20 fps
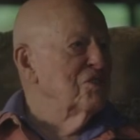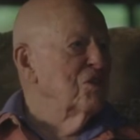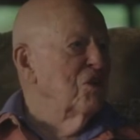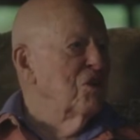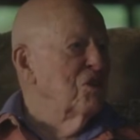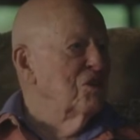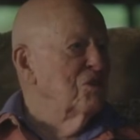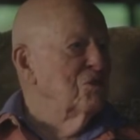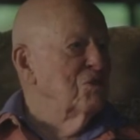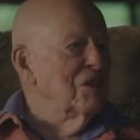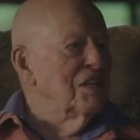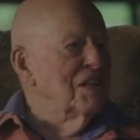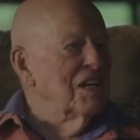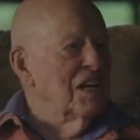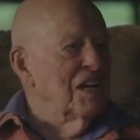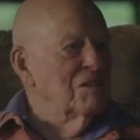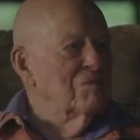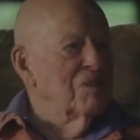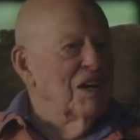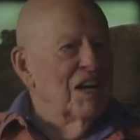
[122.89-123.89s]
so on, we
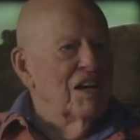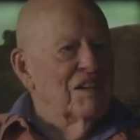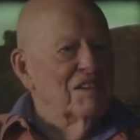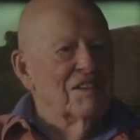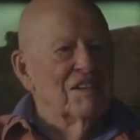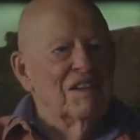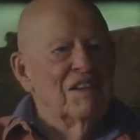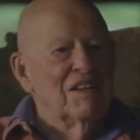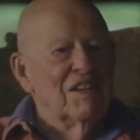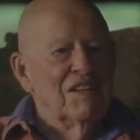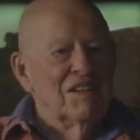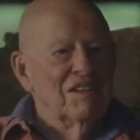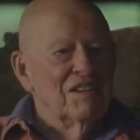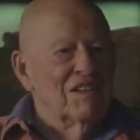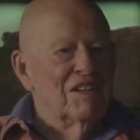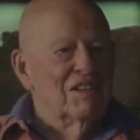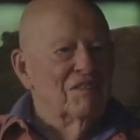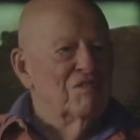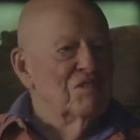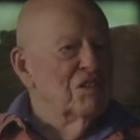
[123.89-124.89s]
came out
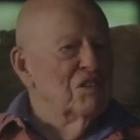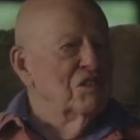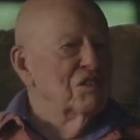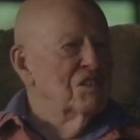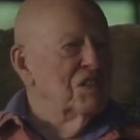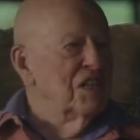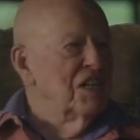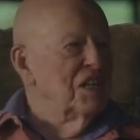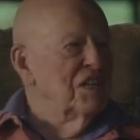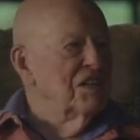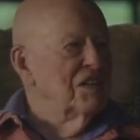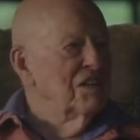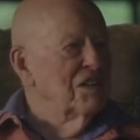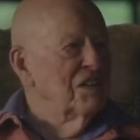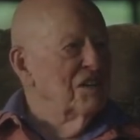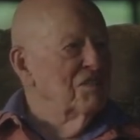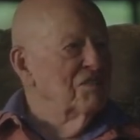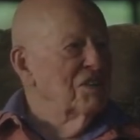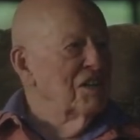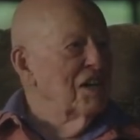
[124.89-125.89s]
in real need
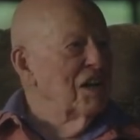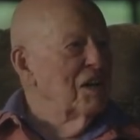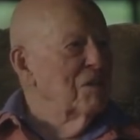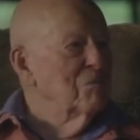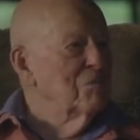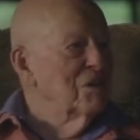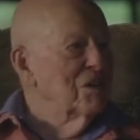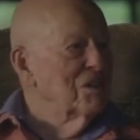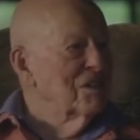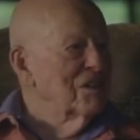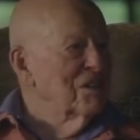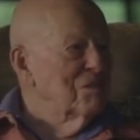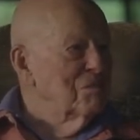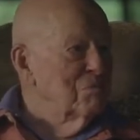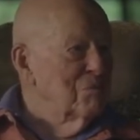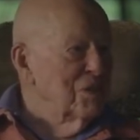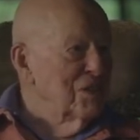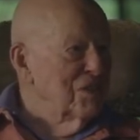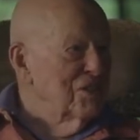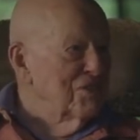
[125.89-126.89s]
of a hamburger
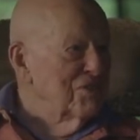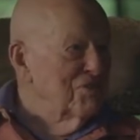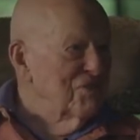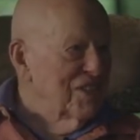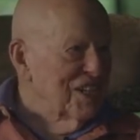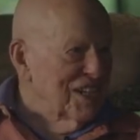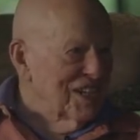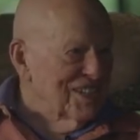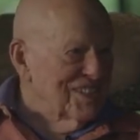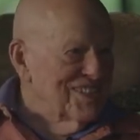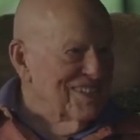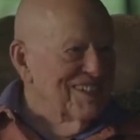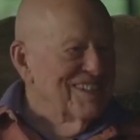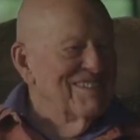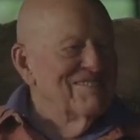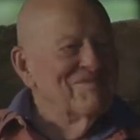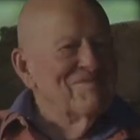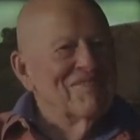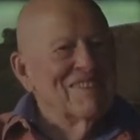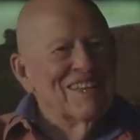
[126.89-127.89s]
and beer fix.
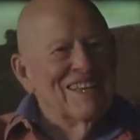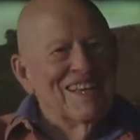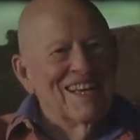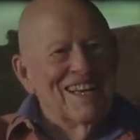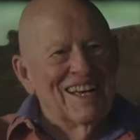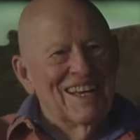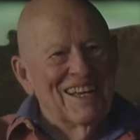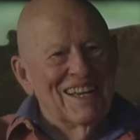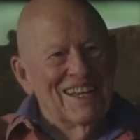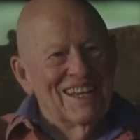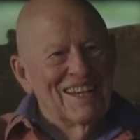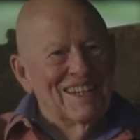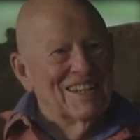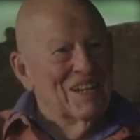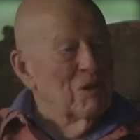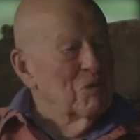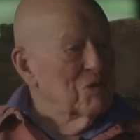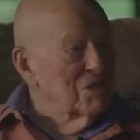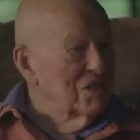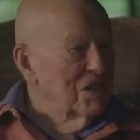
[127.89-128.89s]
Uh, and
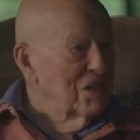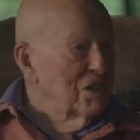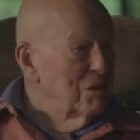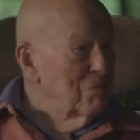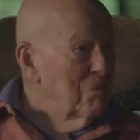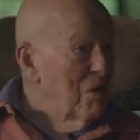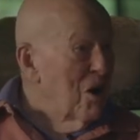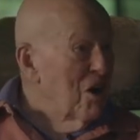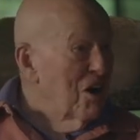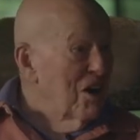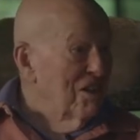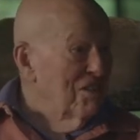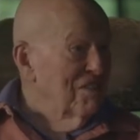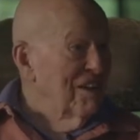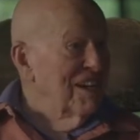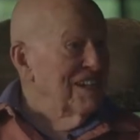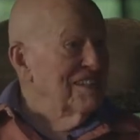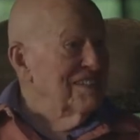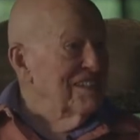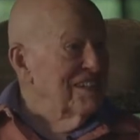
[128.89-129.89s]
there was a little bar
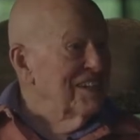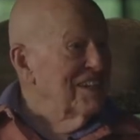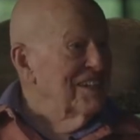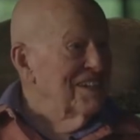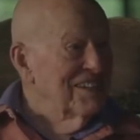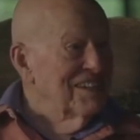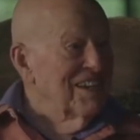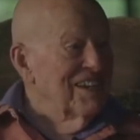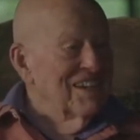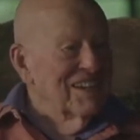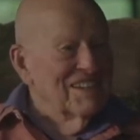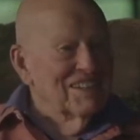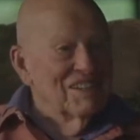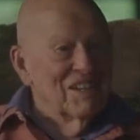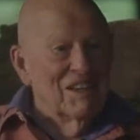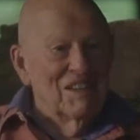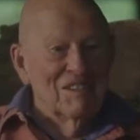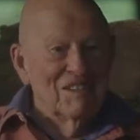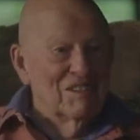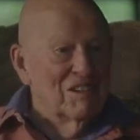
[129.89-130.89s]
right there, uh,
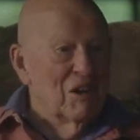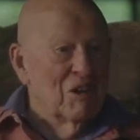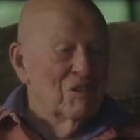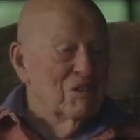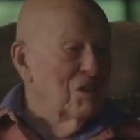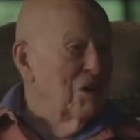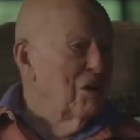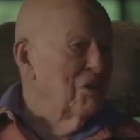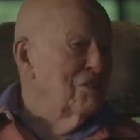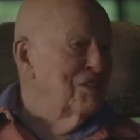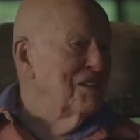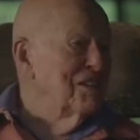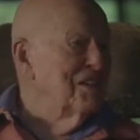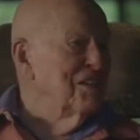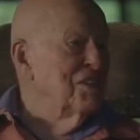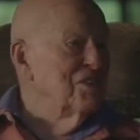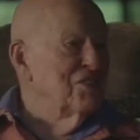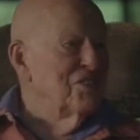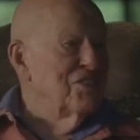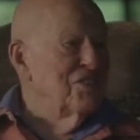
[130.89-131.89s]
known
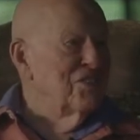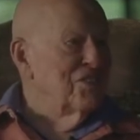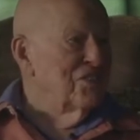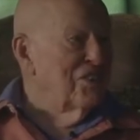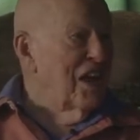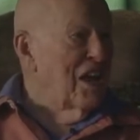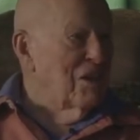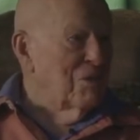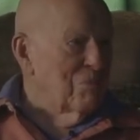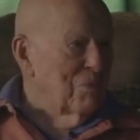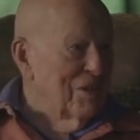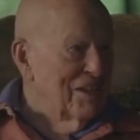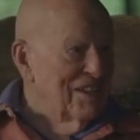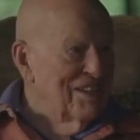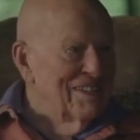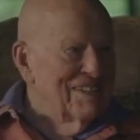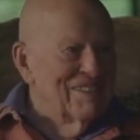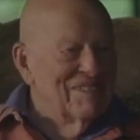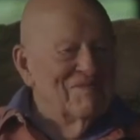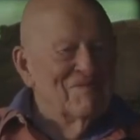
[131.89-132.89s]
locally as the Snake
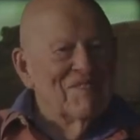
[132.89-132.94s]
Pit.